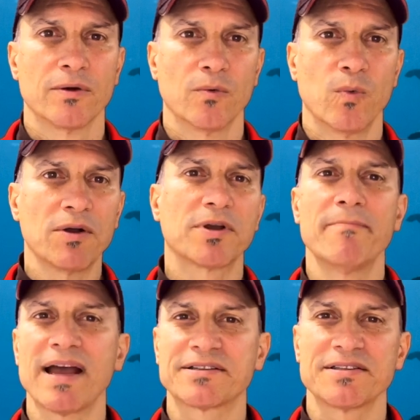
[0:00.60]
Welcome
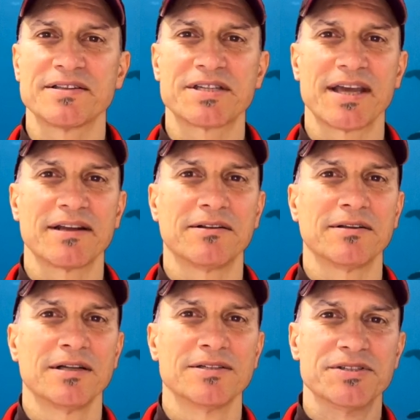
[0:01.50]
back to the
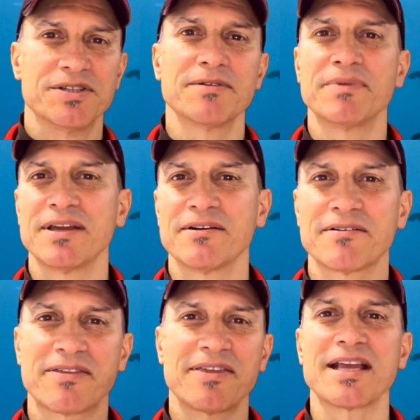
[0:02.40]
channel. Jim here.
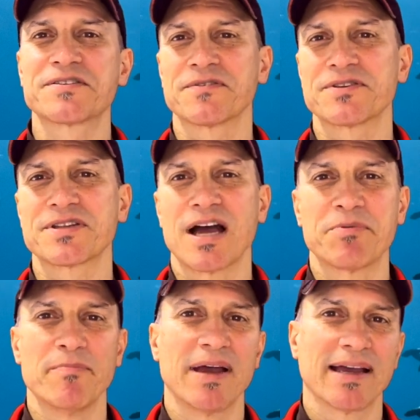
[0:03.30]
Thanks for
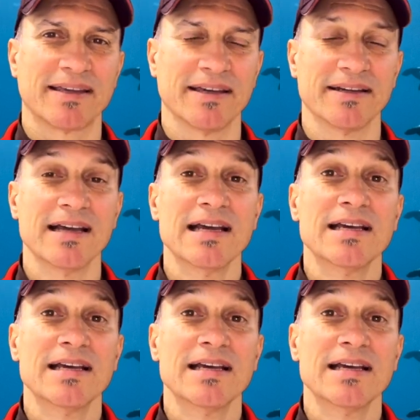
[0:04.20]
stopping back in.